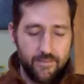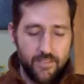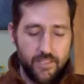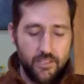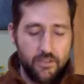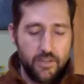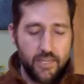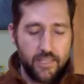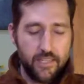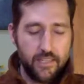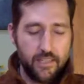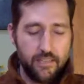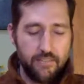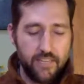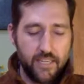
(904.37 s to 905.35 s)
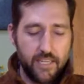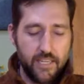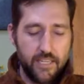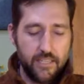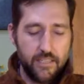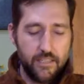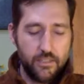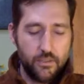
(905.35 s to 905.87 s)
directing loving
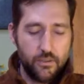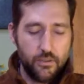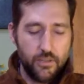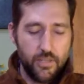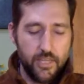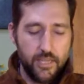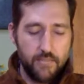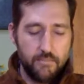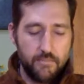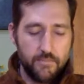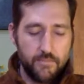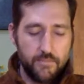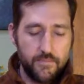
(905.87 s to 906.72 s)
kindness toward them.